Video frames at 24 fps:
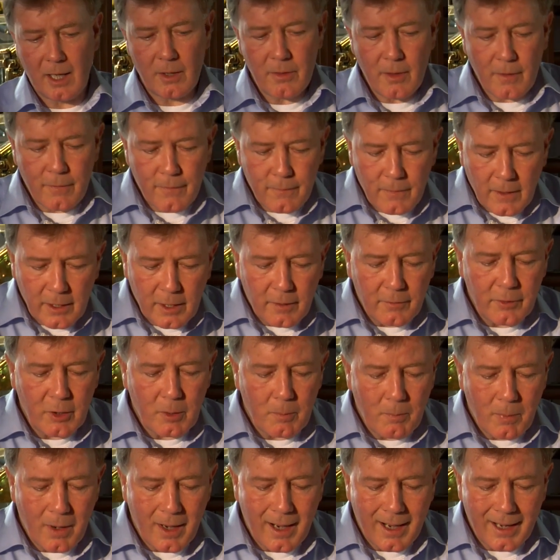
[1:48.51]
On the front of
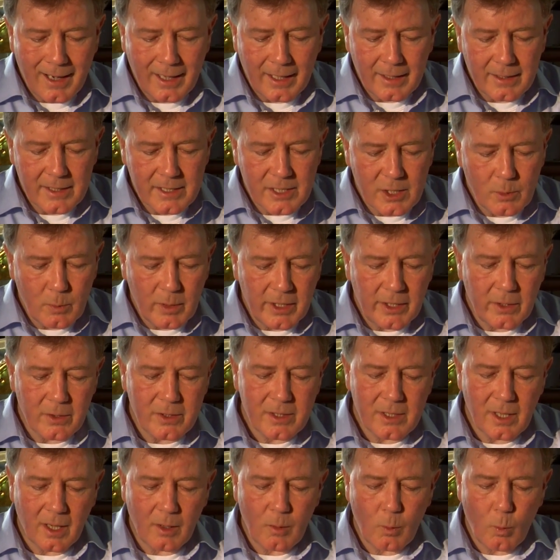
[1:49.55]
your palate, this is the way your
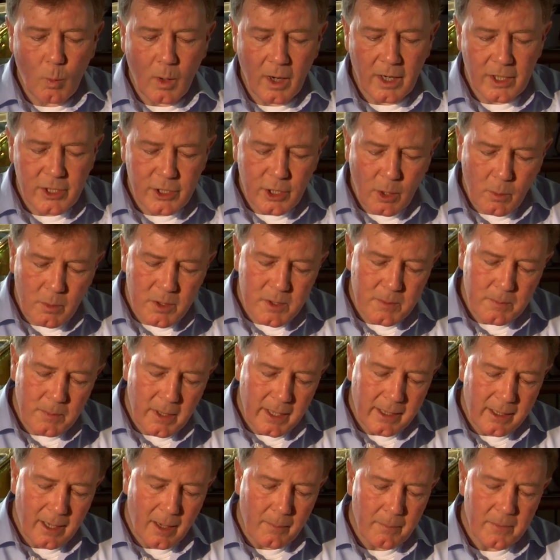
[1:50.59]
tongue works. You always
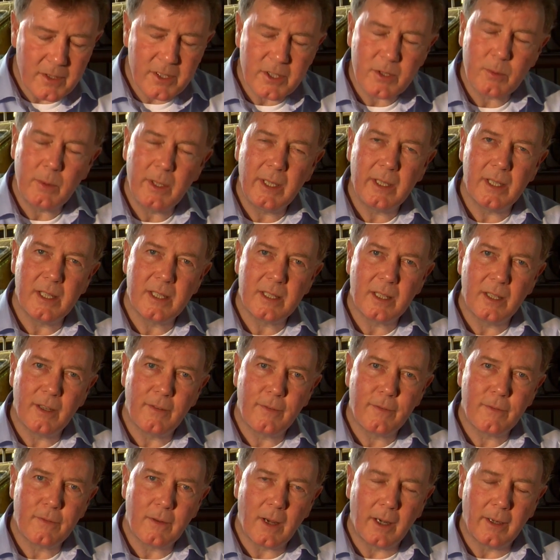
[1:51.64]
pick up the sweetness at the
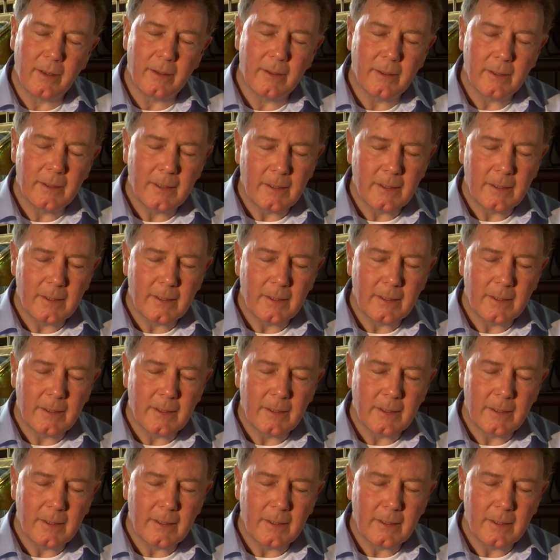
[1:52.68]
front.